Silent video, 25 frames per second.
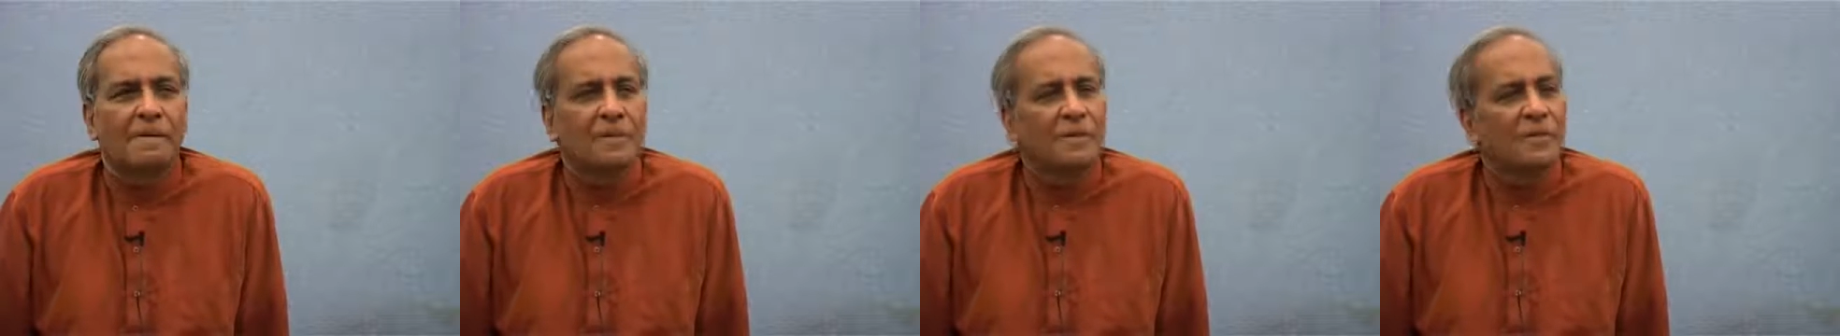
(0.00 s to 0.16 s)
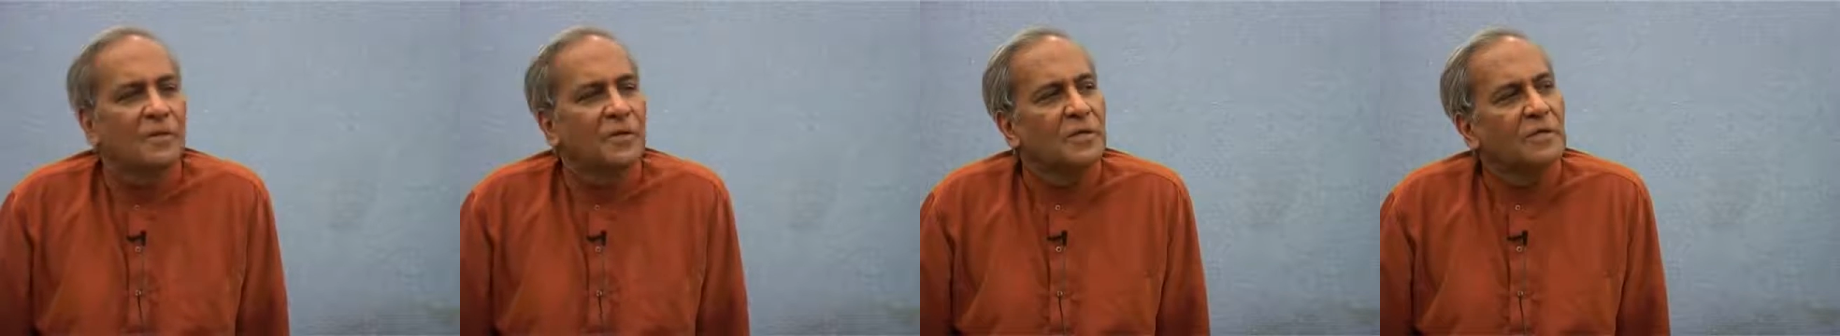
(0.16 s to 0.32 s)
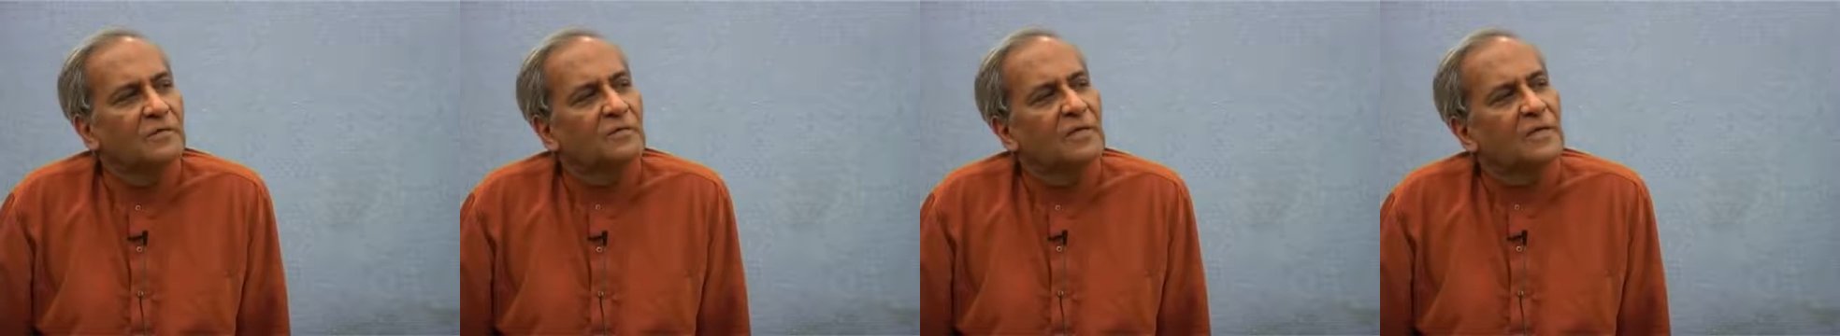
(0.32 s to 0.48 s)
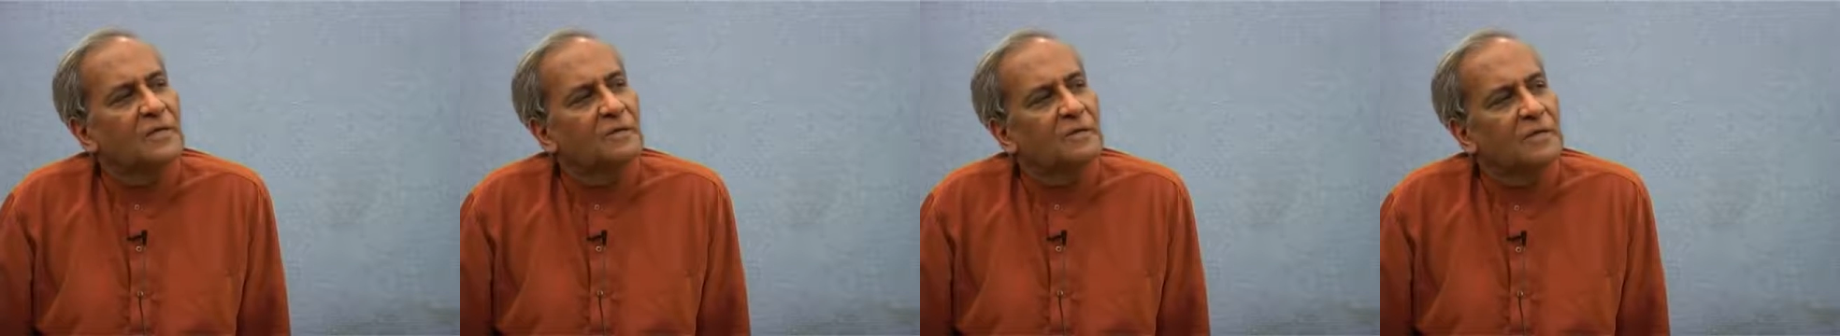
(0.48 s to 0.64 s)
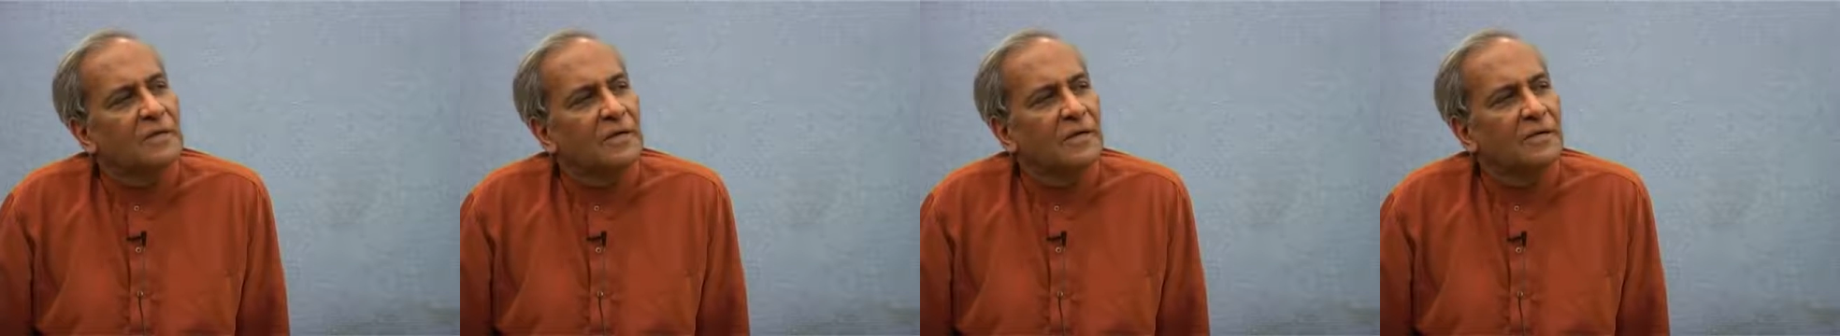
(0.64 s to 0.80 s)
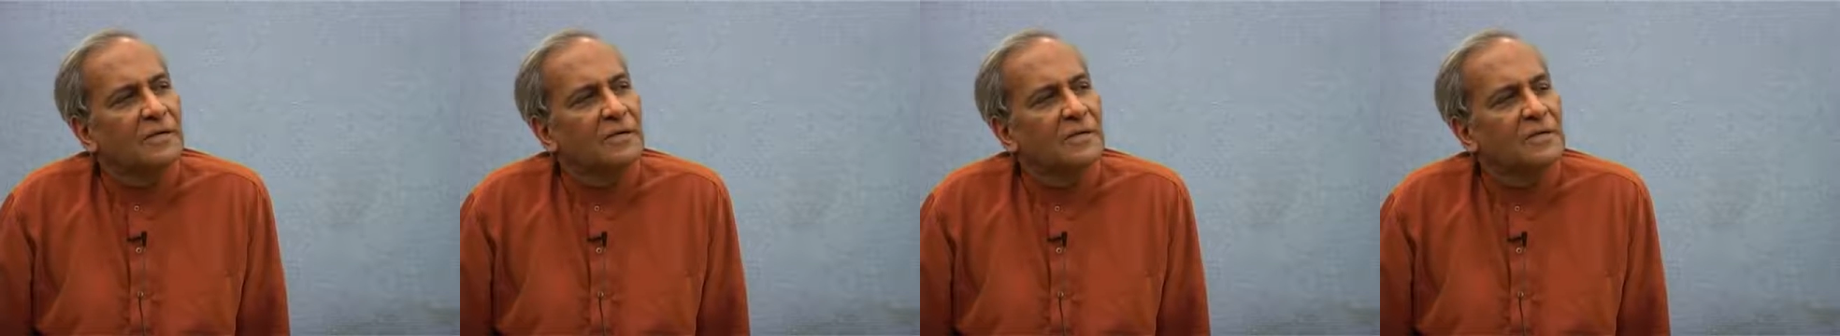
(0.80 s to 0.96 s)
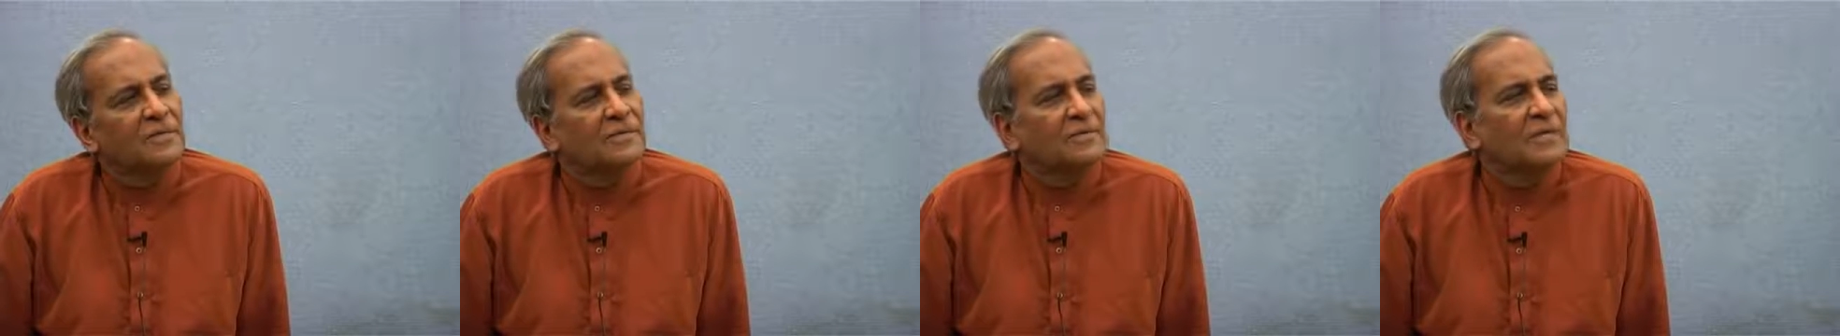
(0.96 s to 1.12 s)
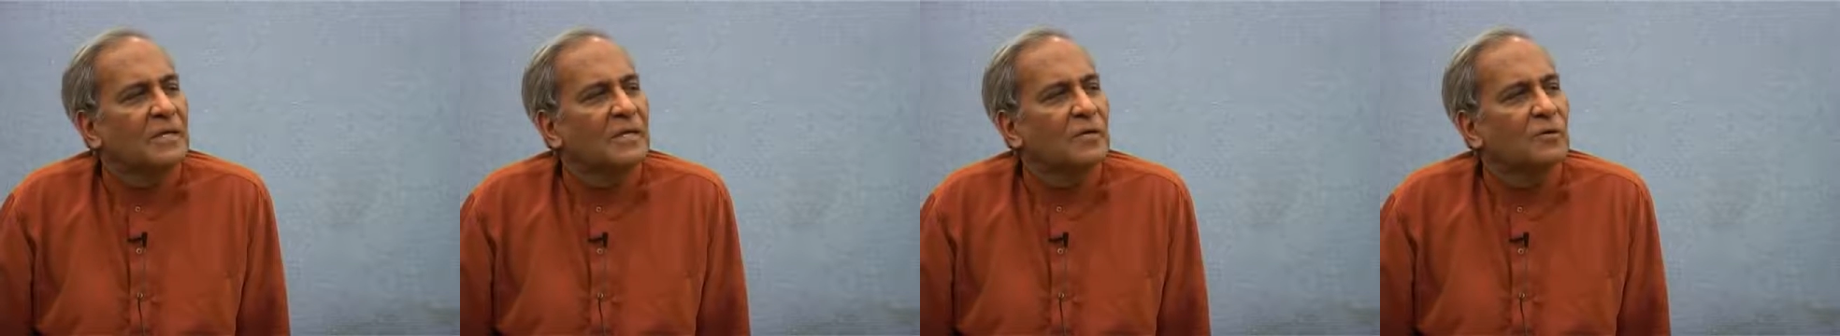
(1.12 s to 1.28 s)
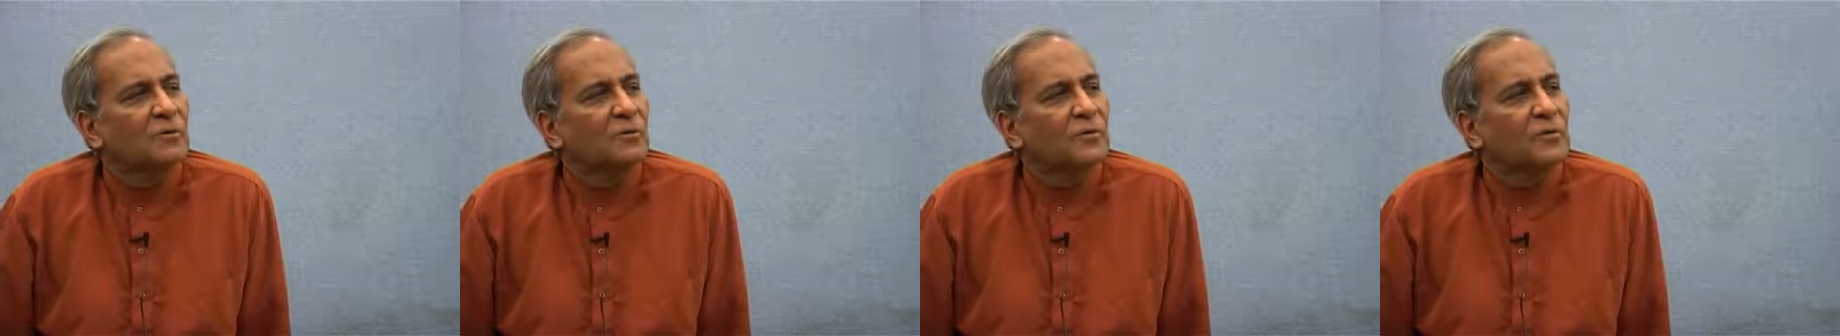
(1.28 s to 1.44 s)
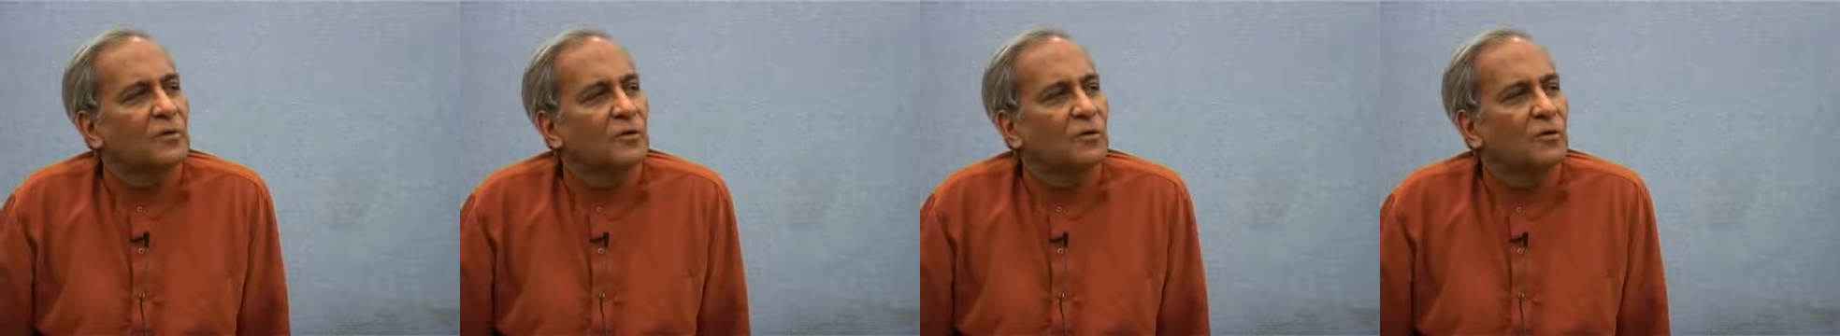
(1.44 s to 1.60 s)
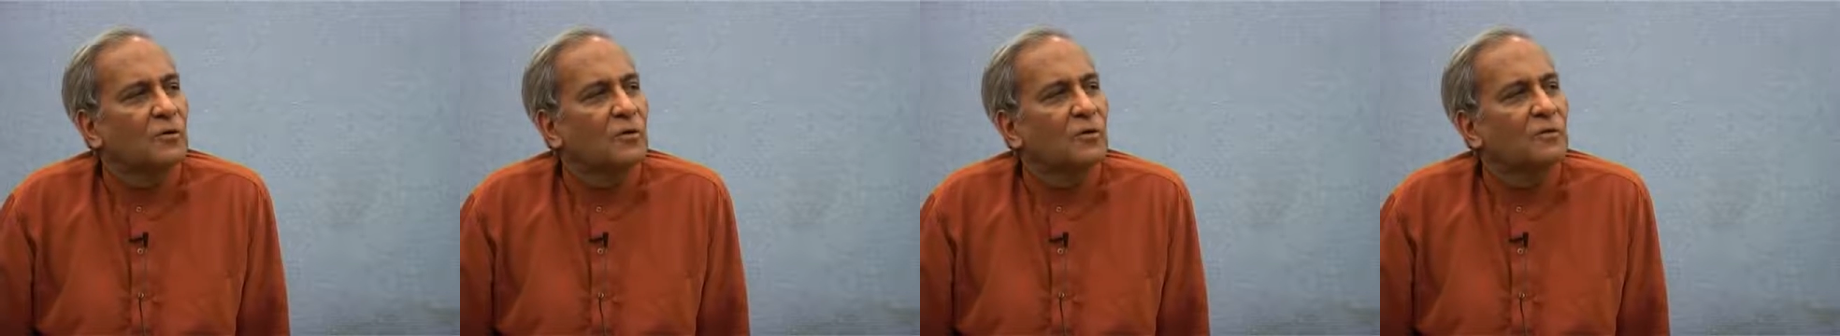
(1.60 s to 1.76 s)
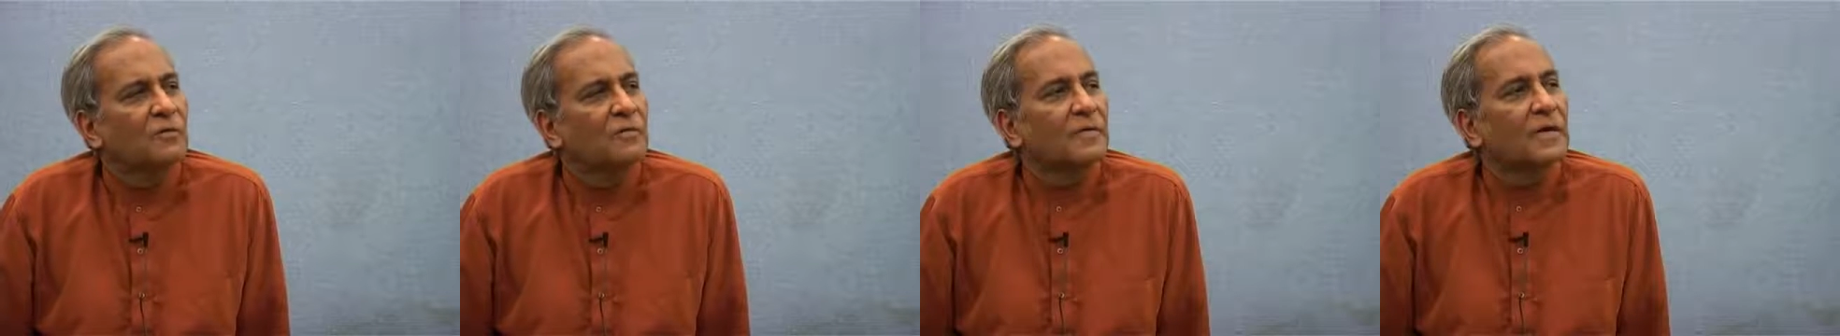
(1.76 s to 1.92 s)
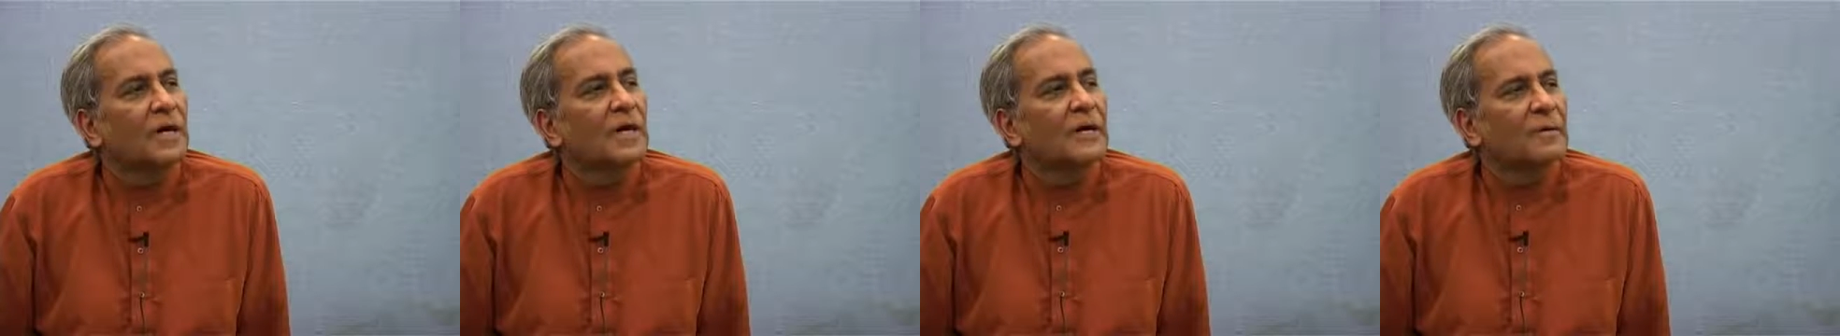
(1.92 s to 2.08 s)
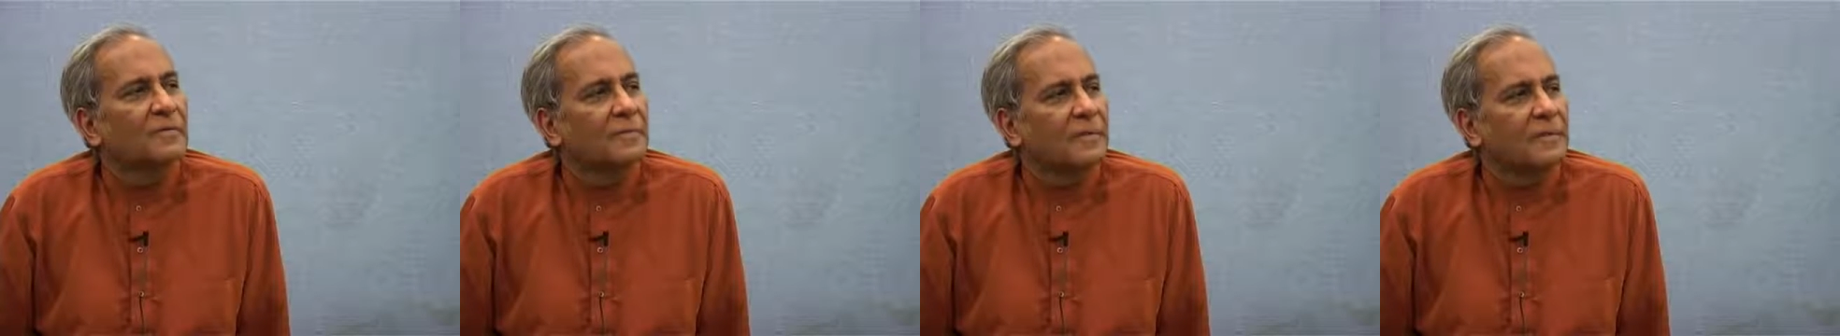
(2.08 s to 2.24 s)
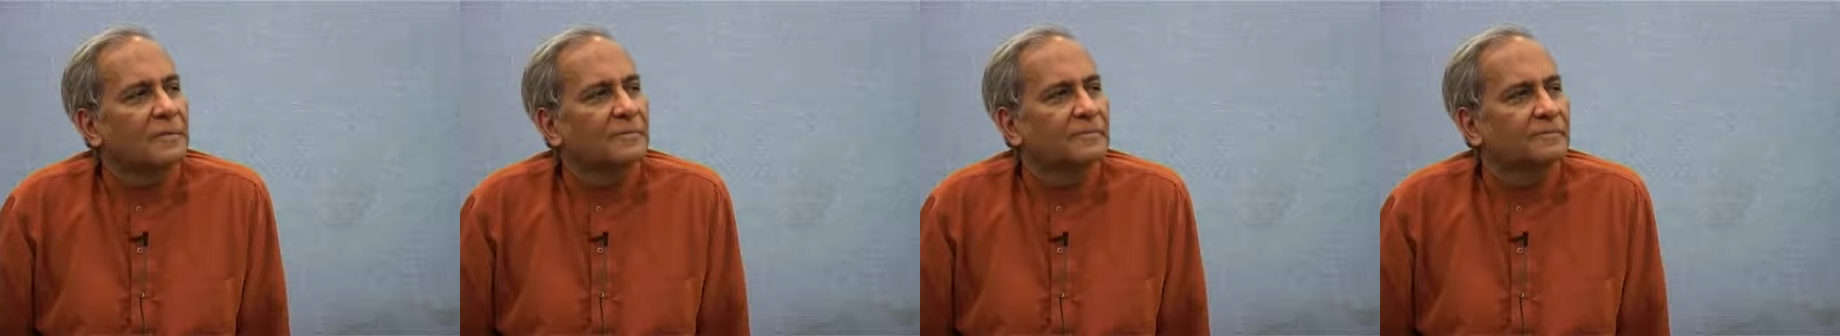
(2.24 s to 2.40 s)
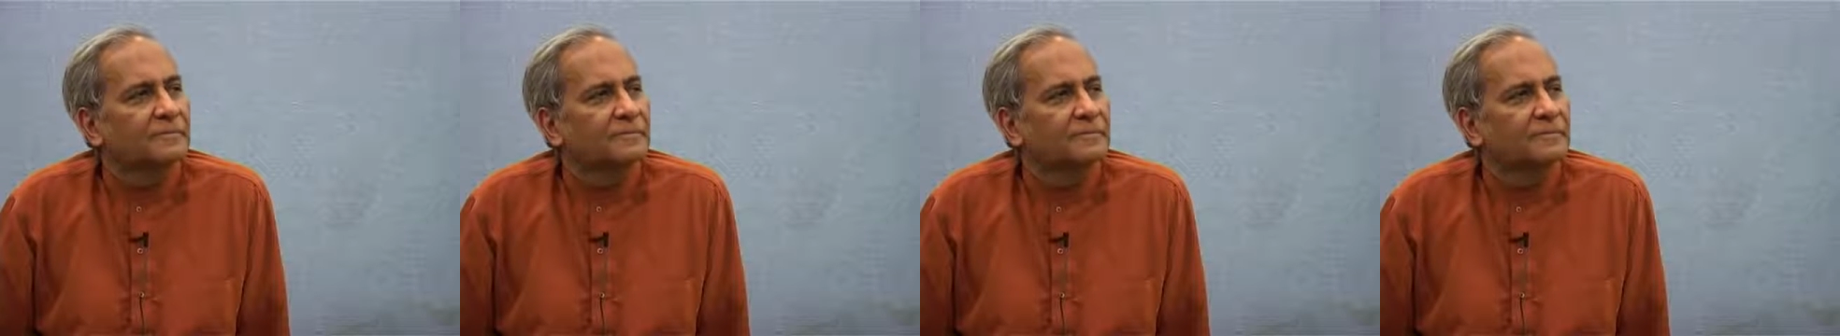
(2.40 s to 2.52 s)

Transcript: You see, we learned this thing called the law of karma.